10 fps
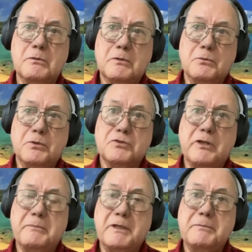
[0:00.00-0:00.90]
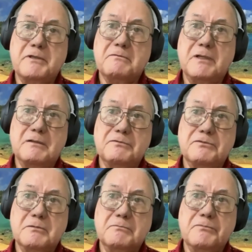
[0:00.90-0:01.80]
in which I may be involved.
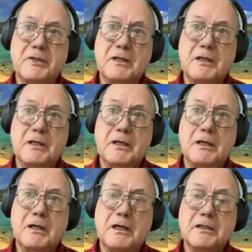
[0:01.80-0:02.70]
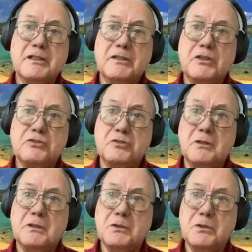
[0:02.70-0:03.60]

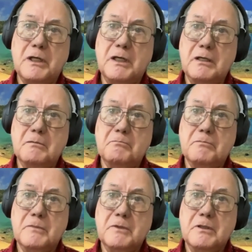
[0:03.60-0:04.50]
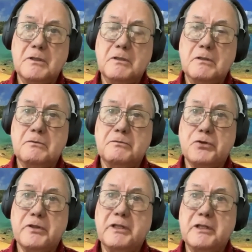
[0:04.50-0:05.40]
Unconditional aloha
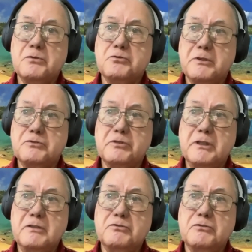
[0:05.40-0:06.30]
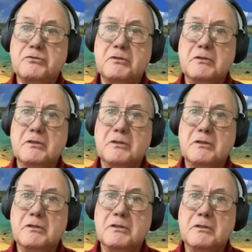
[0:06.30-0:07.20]
for the other trustees,
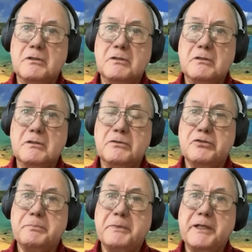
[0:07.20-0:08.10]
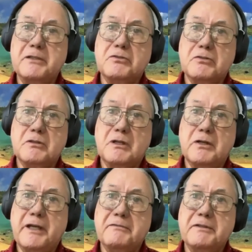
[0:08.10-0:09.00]
despite
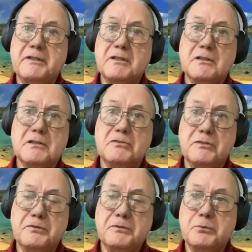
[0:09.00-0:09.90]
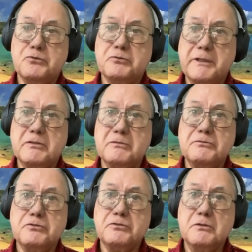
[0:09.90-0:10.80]
our having different
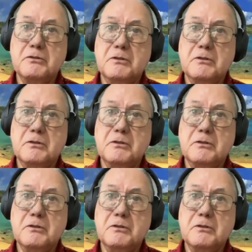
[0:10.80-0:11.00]
perspectives,